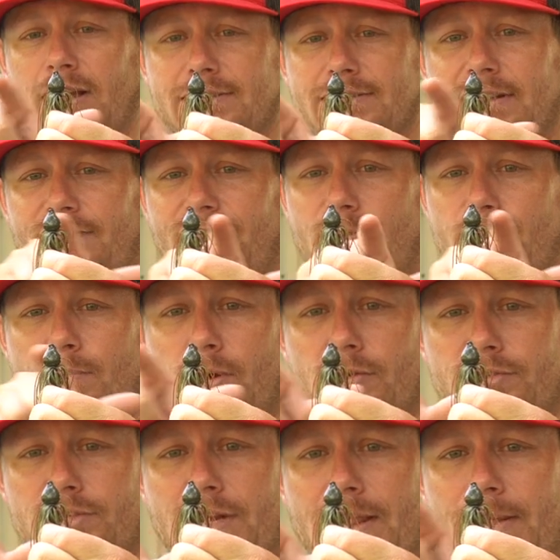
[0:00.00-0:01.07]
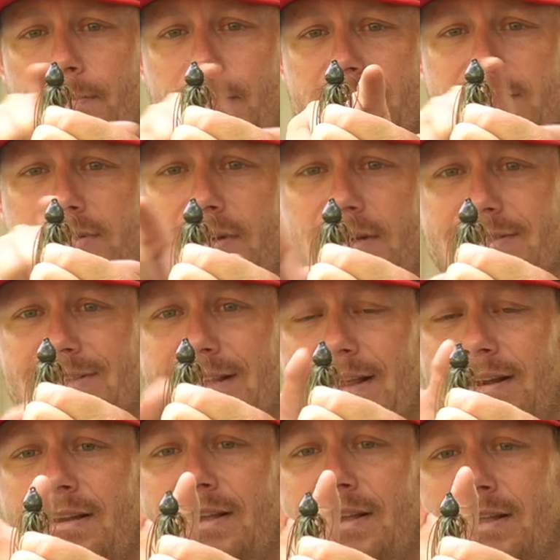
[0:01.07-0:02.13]
has that football shape. It still has
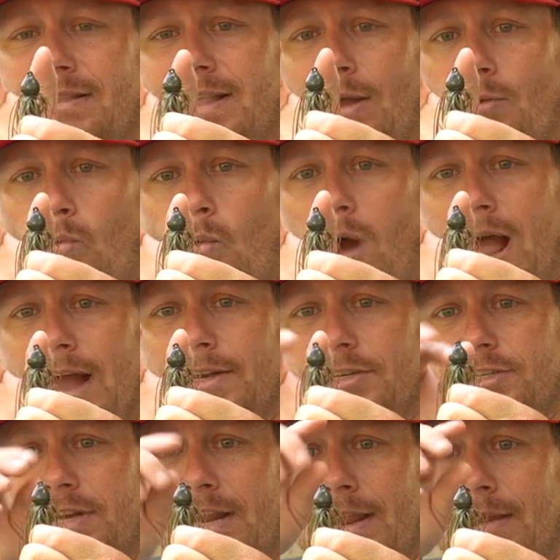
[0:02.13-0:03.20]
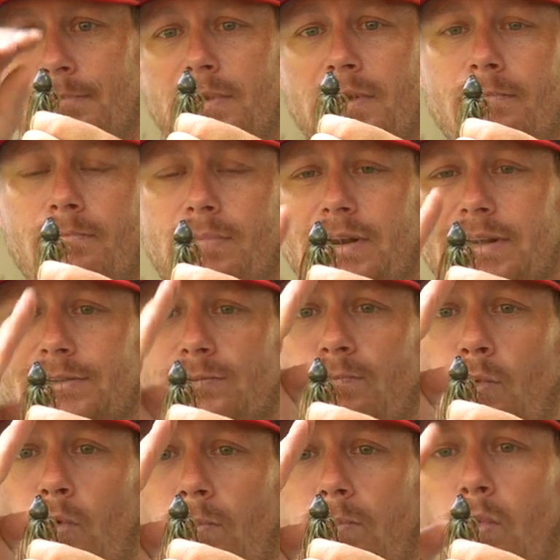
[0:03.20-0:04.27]
that, that wide shape, but it's
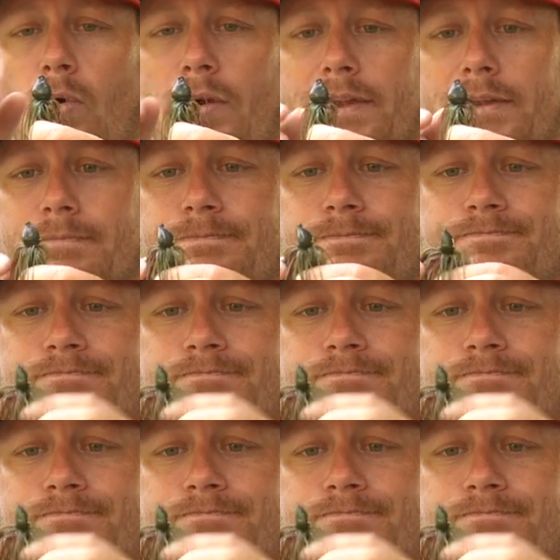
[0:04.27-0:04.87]
more pointed.